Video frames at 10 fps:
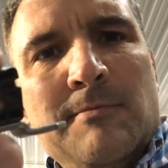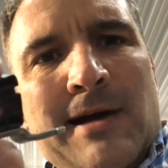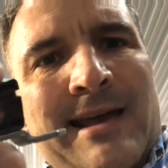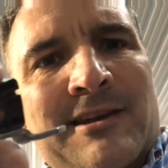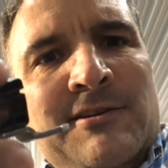
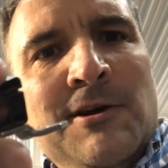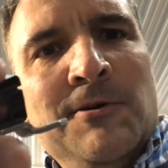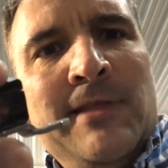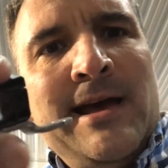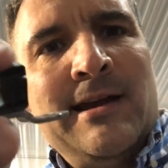I didn't
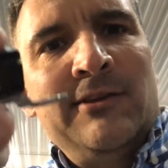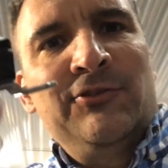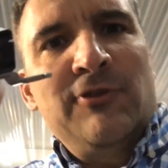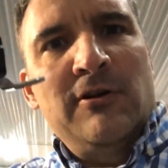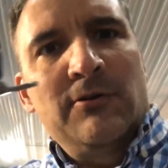know that, and I
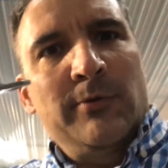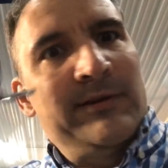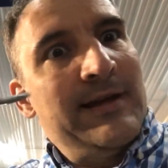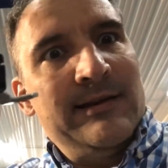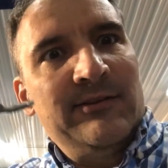struggled
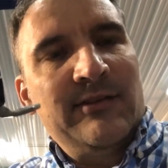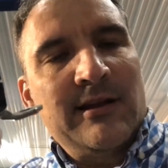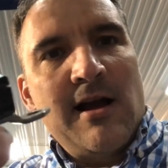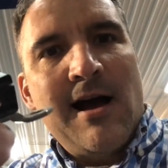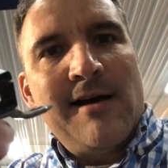with getting this
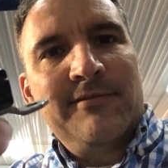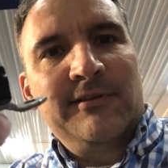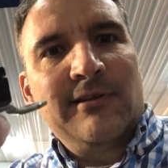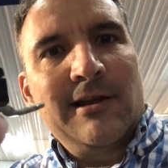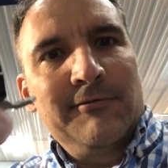thing off
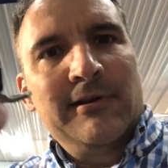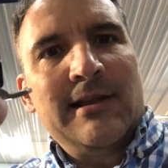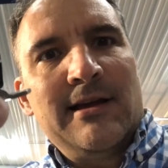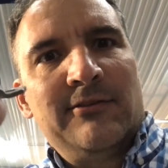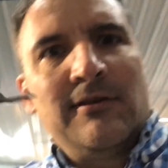until I
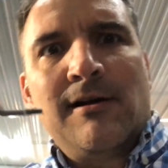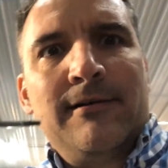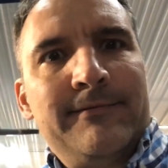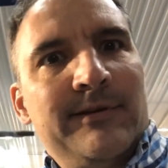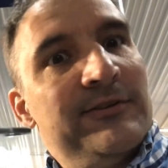realized,
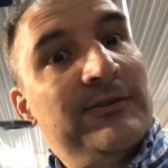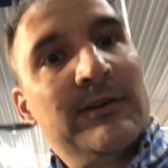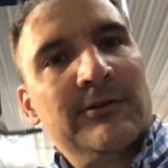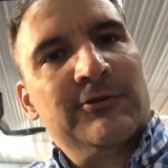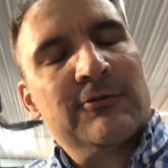if I just
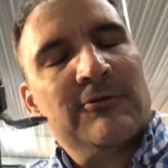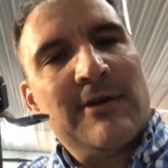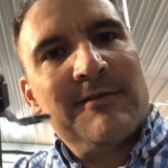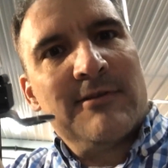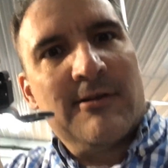stick a
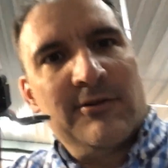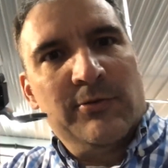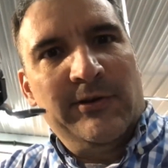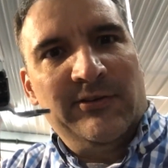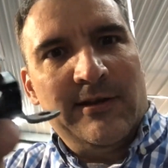screwdriver in there and
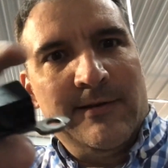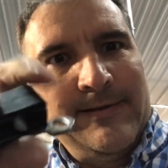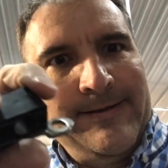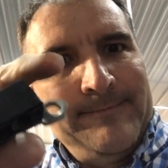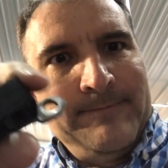twist it,
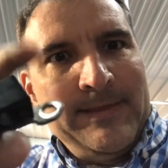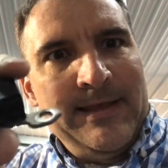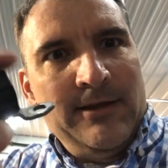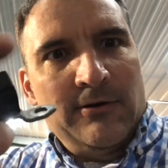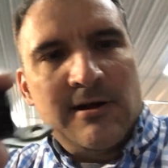
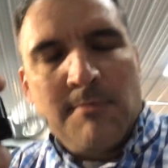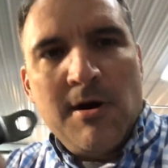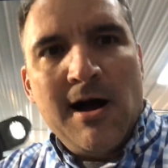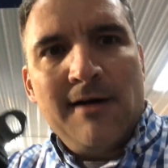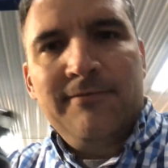it'll come
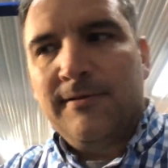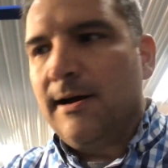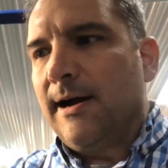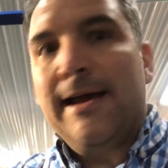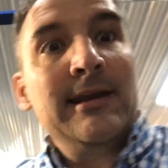off.
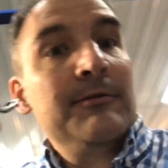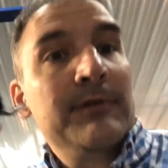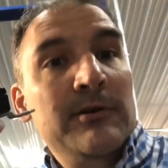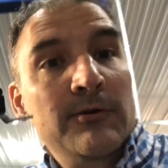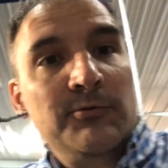I didn't
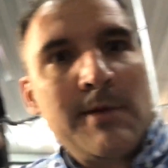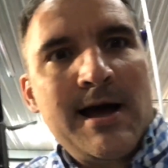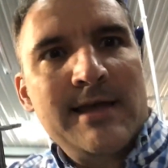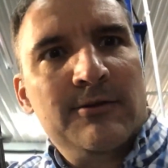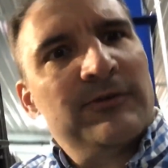reuse
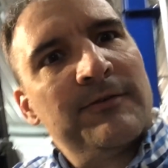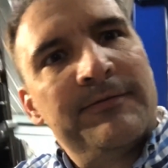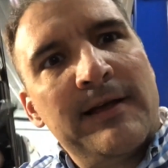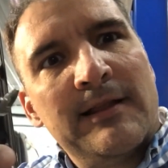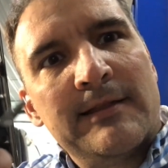mine. There's a
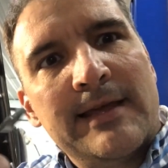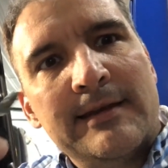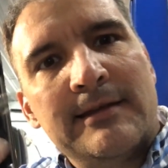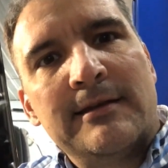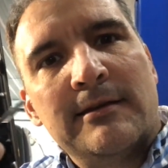fella
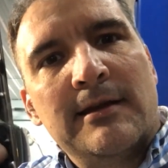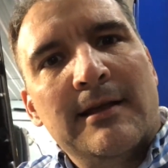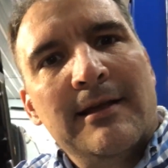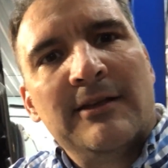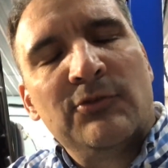that didn't
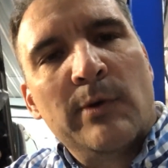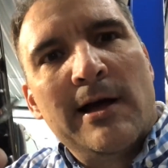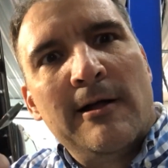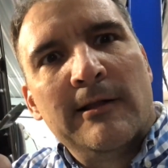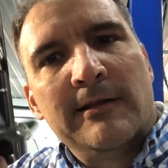as
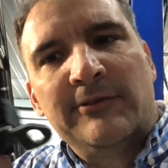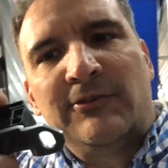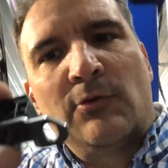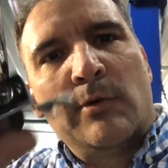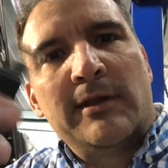well. This
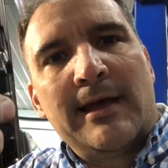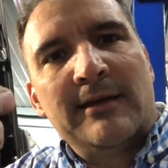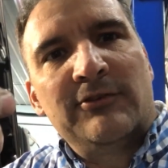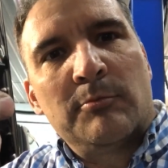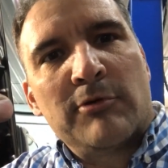is the one that
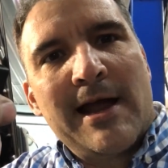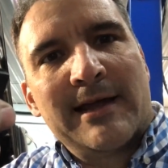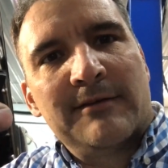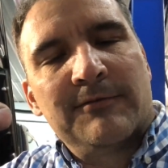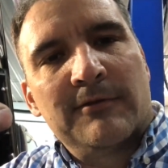has the
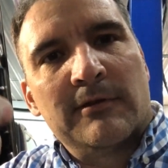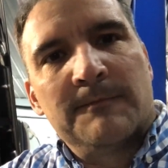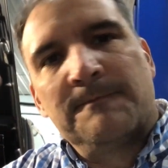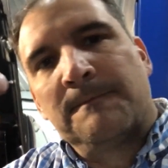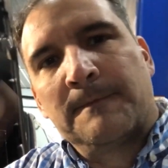bracket for the
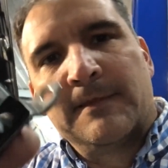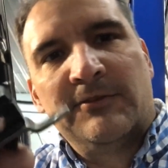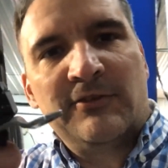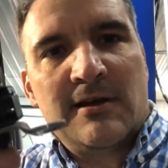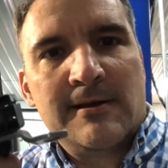
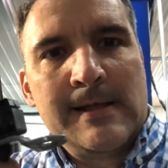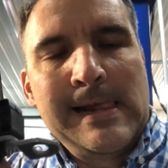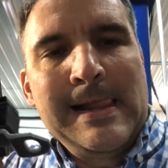stud.